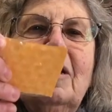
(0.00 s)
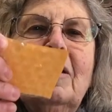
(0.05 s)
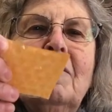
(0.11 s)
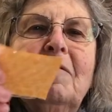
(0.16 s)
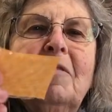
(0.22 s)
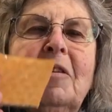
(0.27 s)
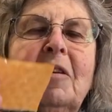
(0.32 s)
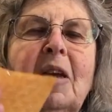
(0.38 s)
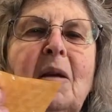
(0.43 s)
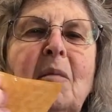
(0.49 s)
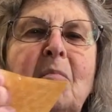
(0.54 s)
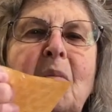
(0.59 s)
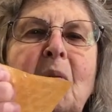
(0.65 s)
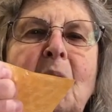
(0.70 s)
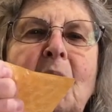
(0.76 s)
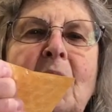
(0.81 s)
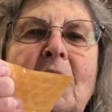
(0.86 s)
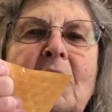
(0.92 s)
If you get
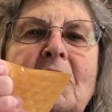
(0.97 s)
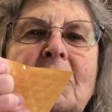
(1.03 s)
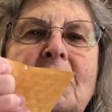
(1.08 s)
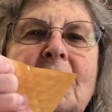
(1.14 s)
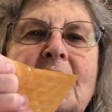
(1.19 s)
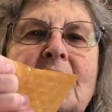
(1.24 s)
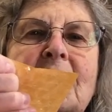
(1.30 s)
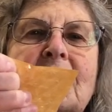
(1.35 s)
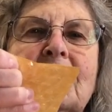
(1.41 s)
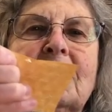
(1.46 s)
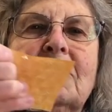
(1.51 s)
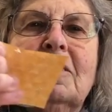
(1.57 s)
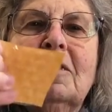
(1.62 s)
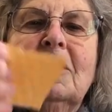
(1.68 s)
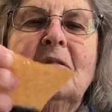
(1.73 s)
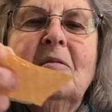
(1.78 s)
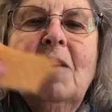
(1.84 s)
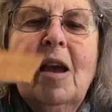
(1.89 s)
bored, you can just
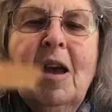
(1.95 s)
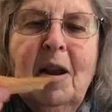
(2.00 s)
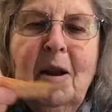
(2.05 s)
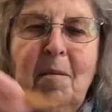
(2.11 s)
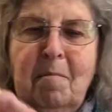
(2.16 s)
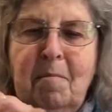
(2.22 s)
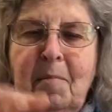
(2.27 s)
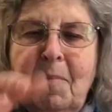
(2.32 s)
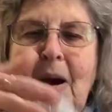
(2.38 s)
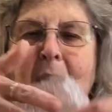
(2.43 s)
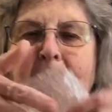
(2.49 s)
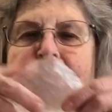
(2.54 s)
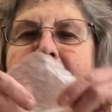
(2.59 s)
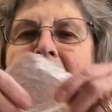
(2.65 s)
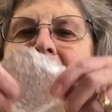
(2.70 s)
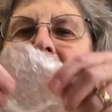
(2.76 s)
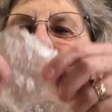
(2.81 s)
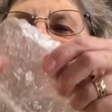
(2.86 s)
sit around and pop
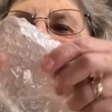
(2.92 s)
it.